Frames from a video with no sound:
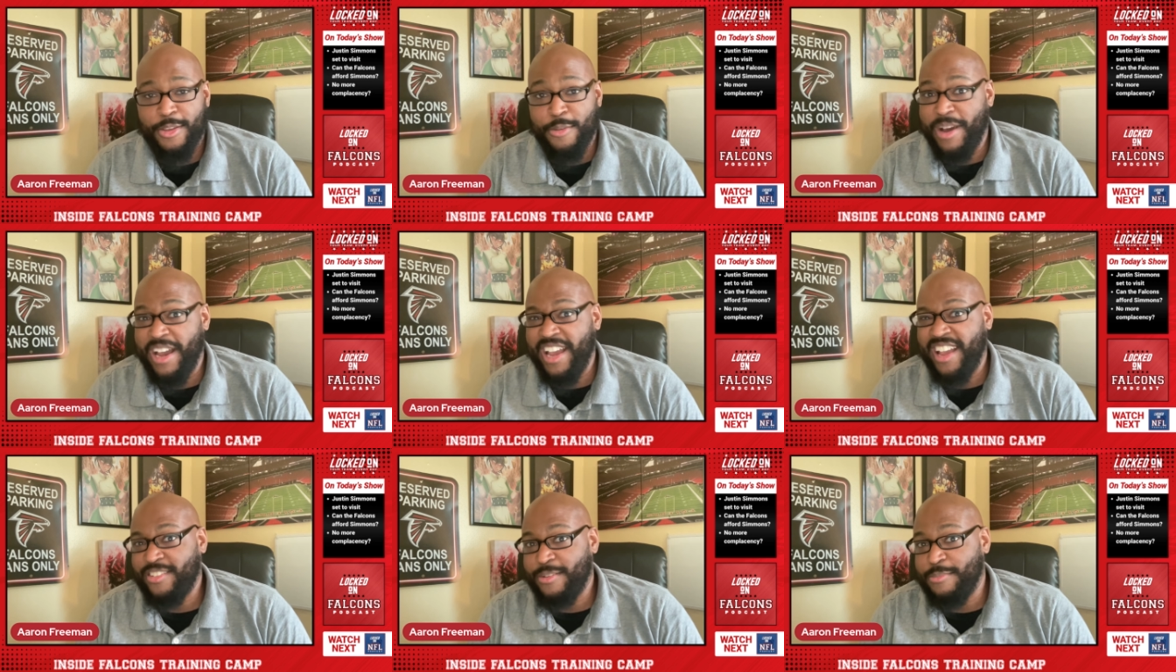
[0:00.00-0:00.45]
You
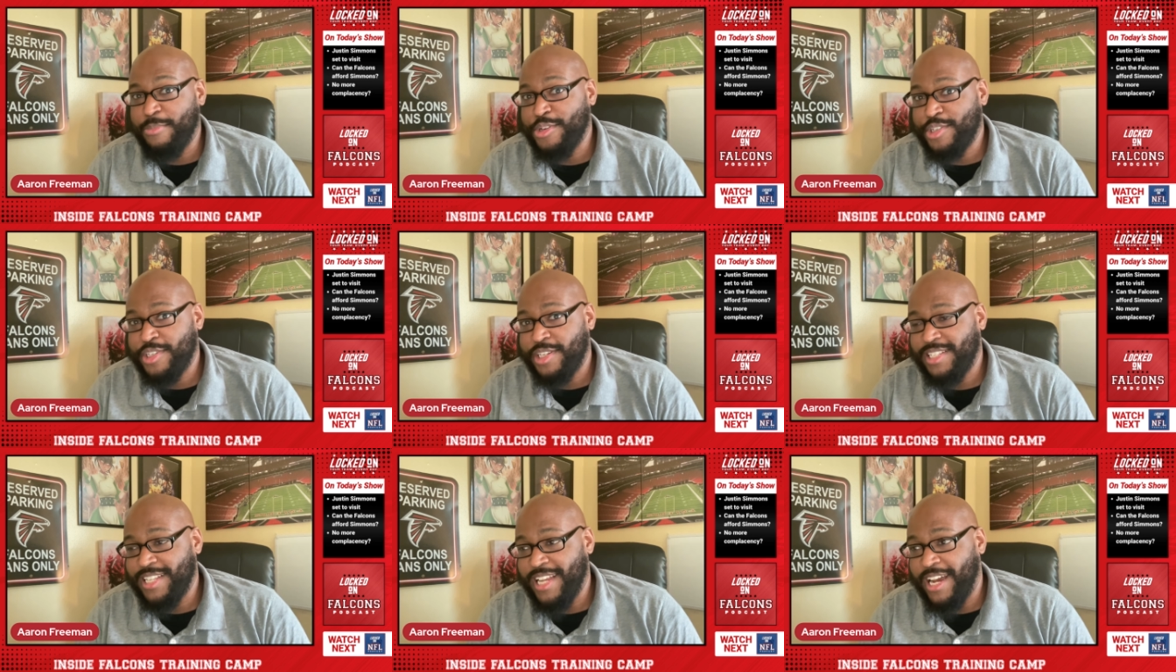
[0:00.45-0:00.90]
might have to
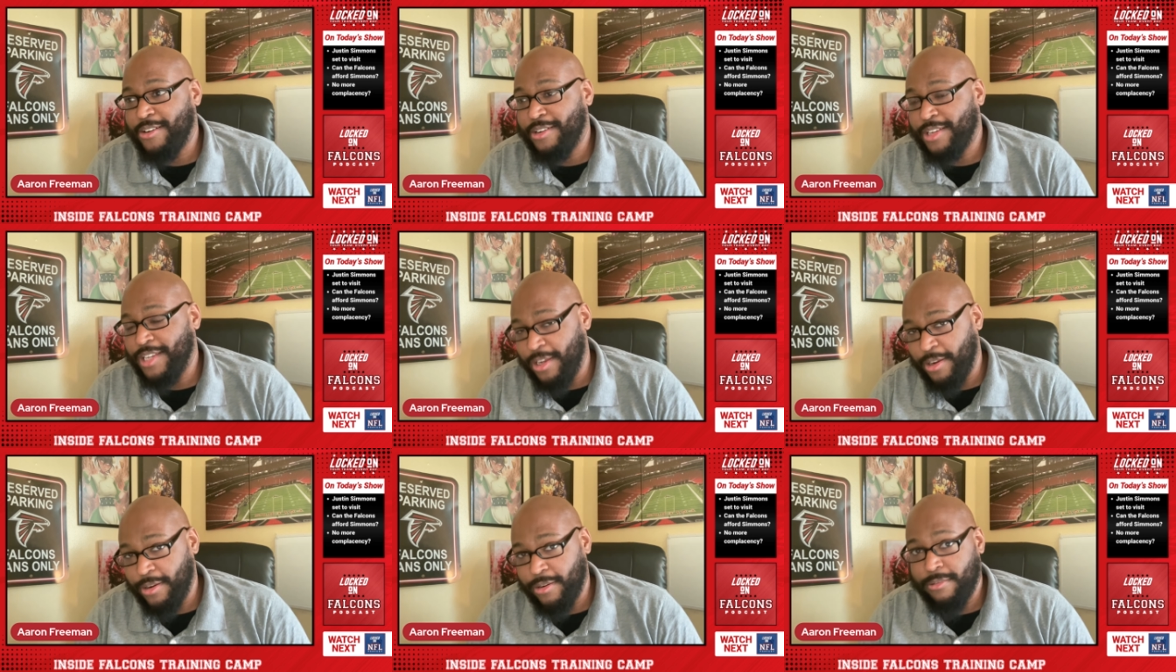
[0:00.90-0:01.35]
push it down
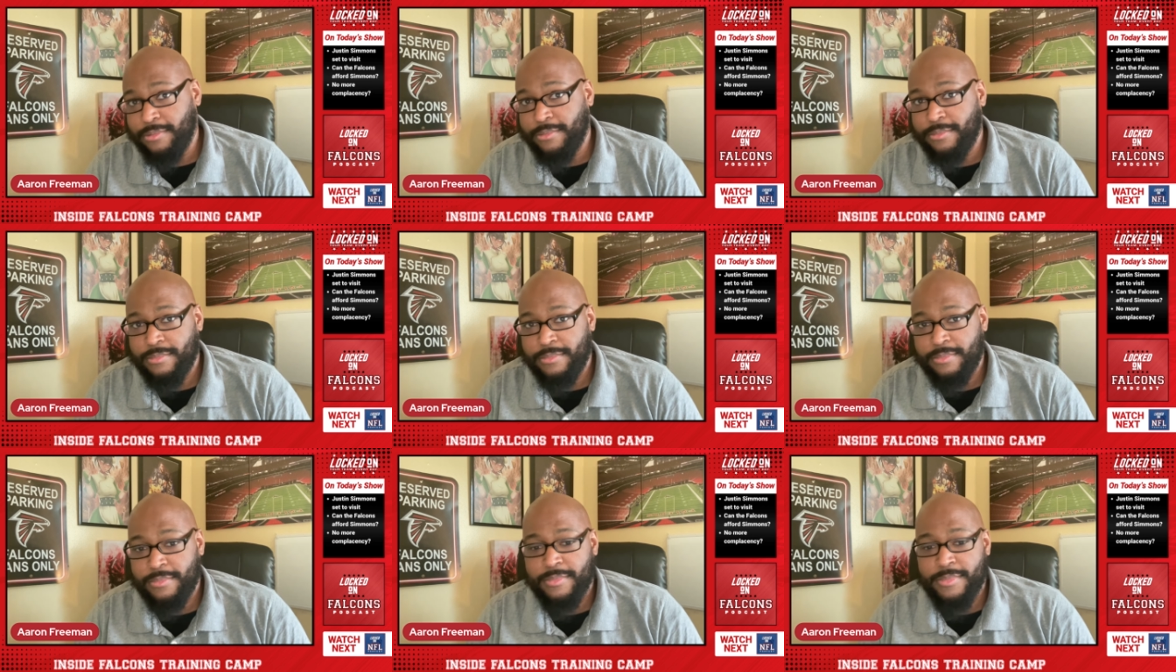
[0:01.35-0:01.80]
a year,
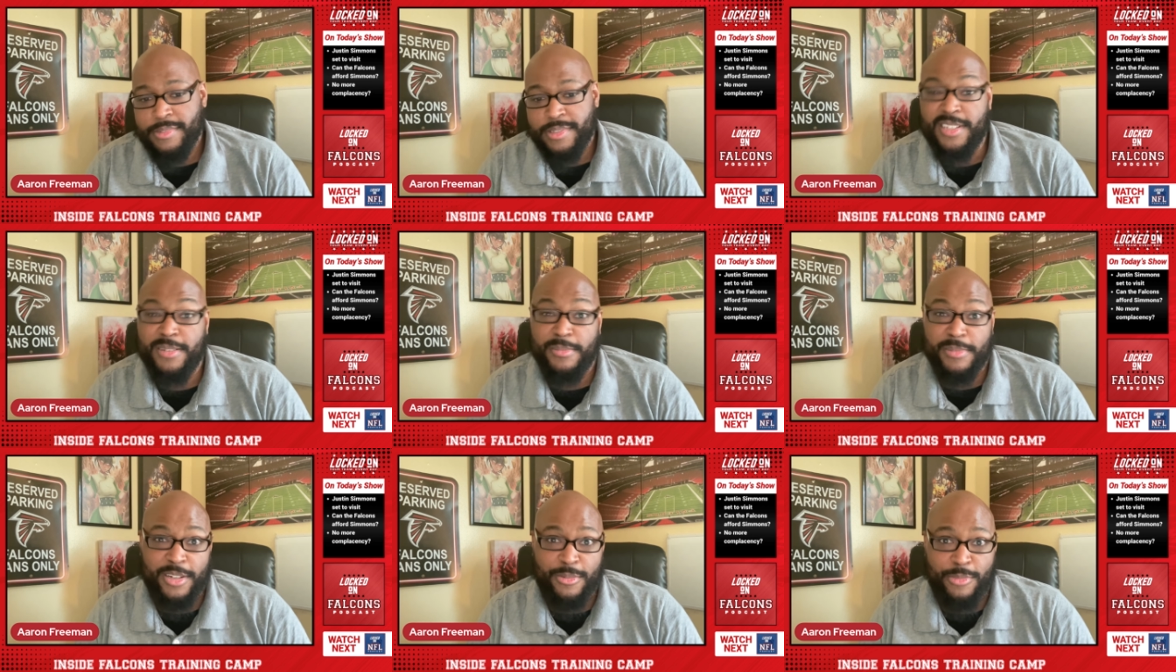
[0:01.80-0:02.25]

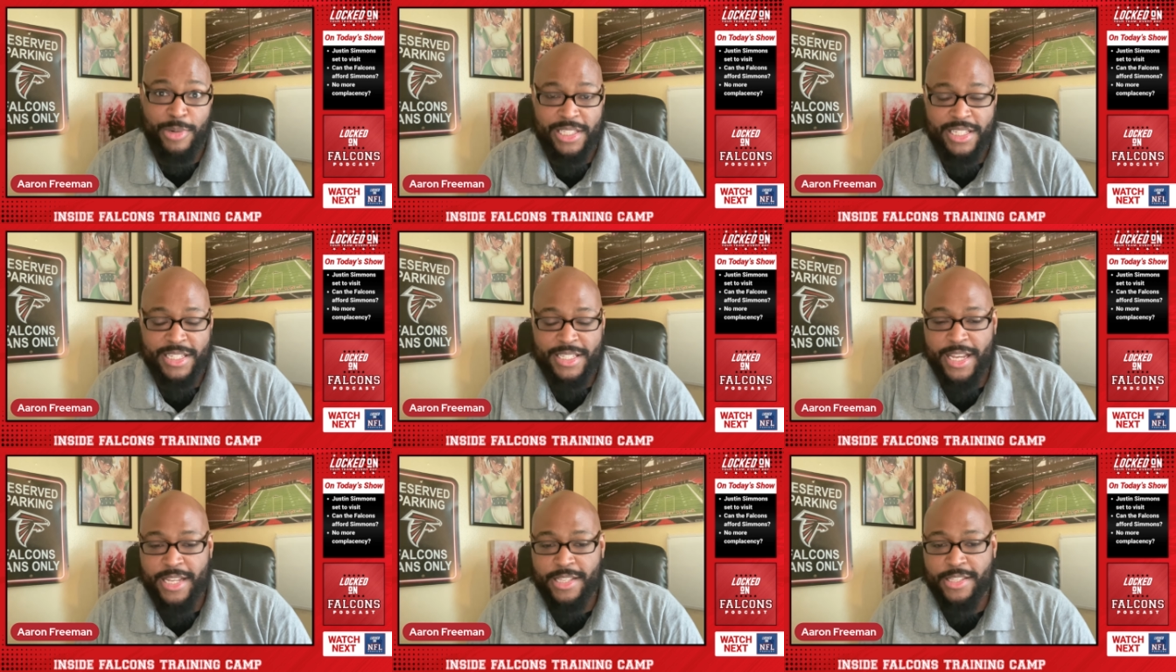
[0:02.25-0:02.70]
similar to what
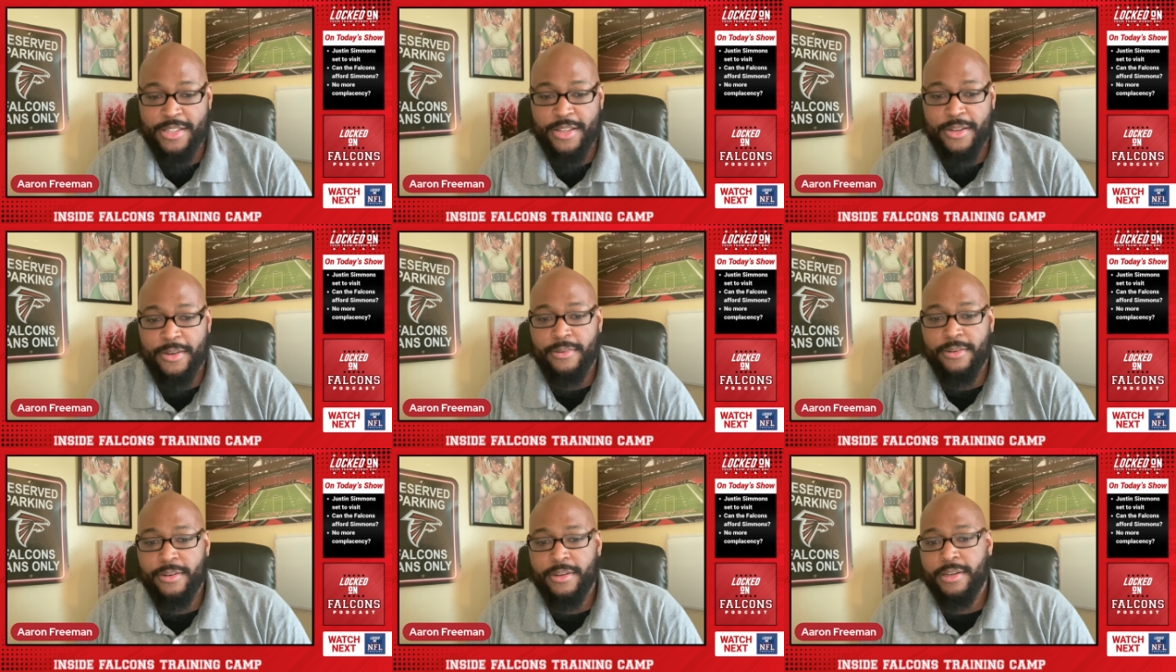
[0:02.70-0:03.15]
the Saints
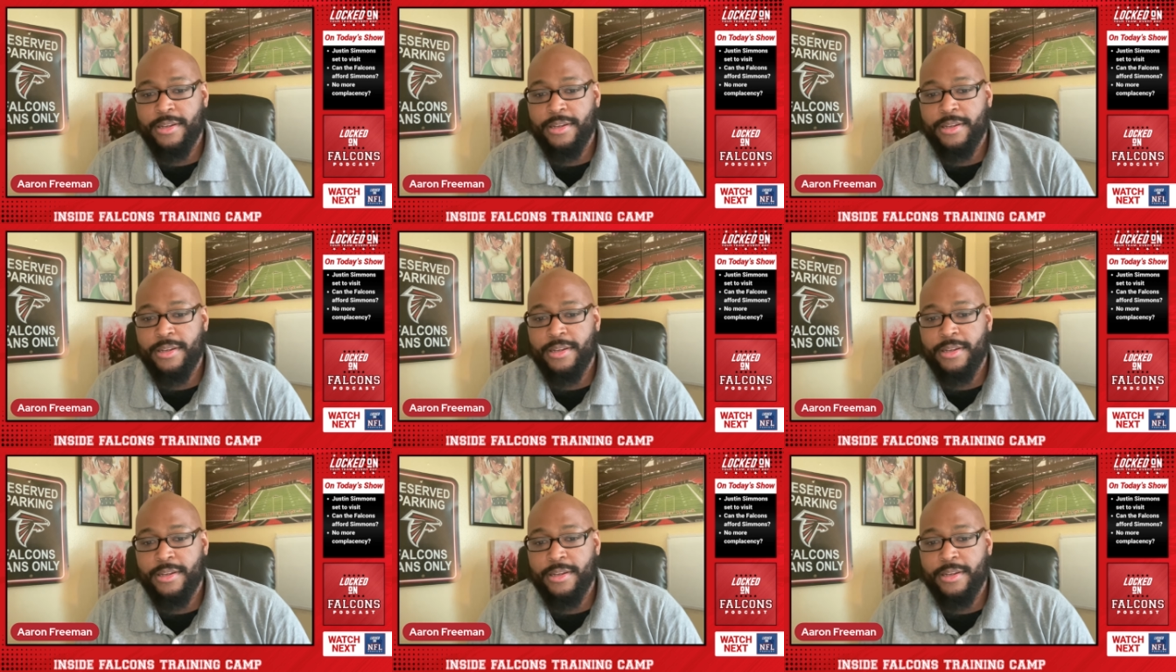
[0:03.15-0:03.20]
do.